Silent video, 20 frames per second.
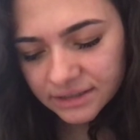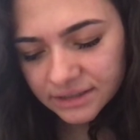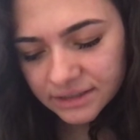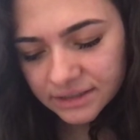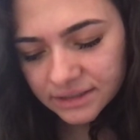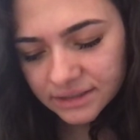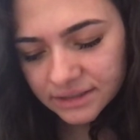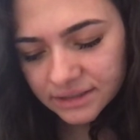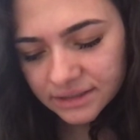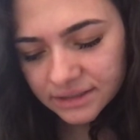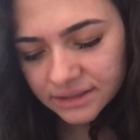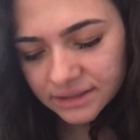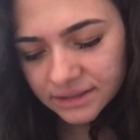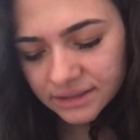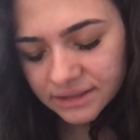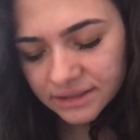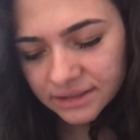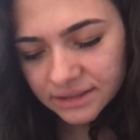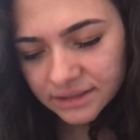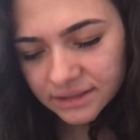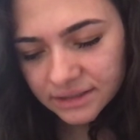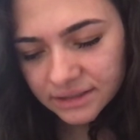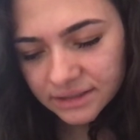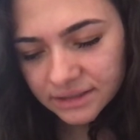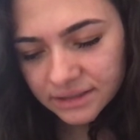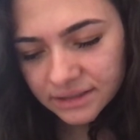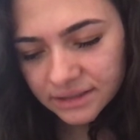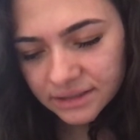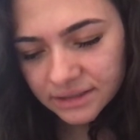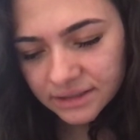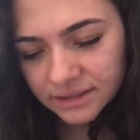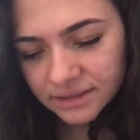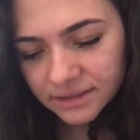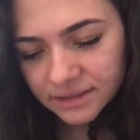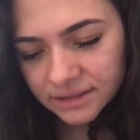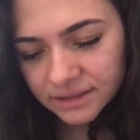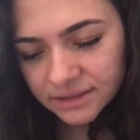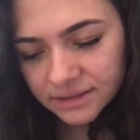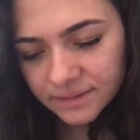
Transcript: (silence)